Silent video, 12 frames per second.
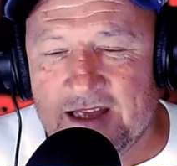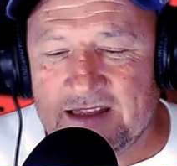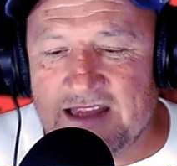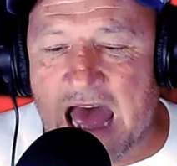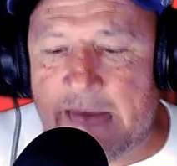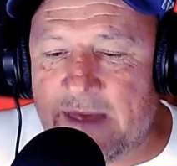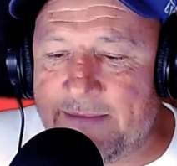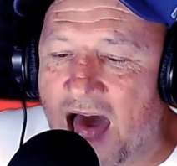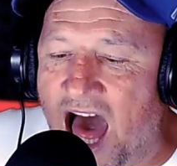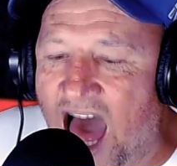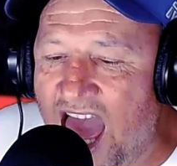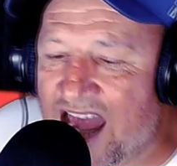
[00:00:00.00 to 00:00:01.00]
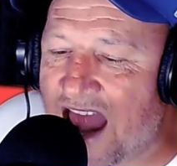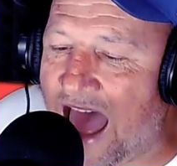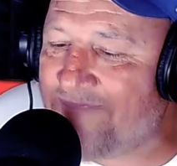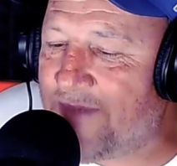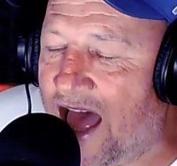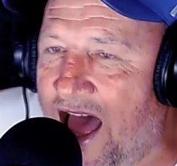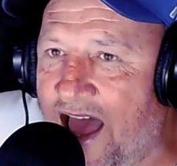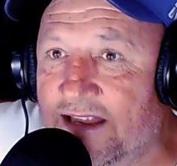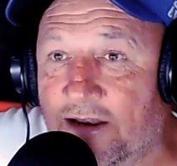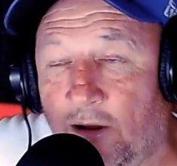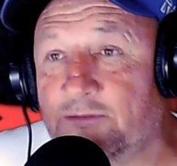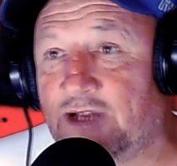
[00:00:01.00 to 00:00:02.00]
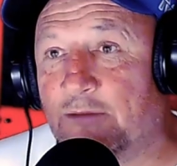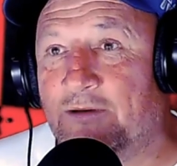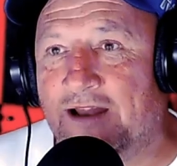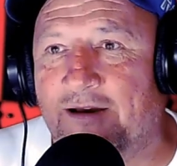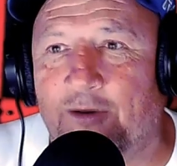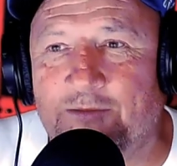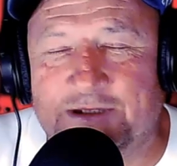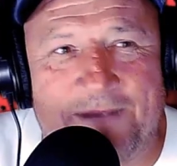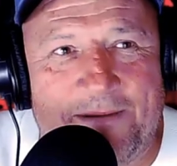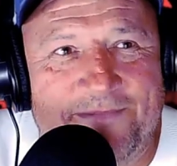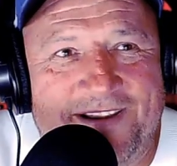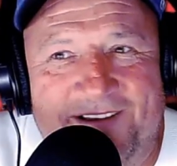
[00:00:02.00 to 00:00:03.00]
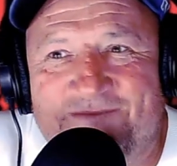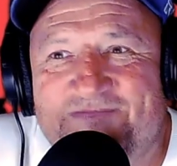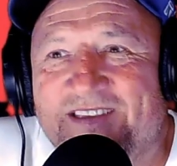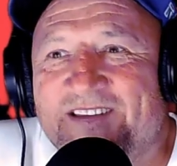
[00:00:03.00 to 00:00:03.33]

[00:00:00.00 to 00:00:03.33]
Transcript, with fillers: No Never mind, that man. You know, I was like, when I always remember him.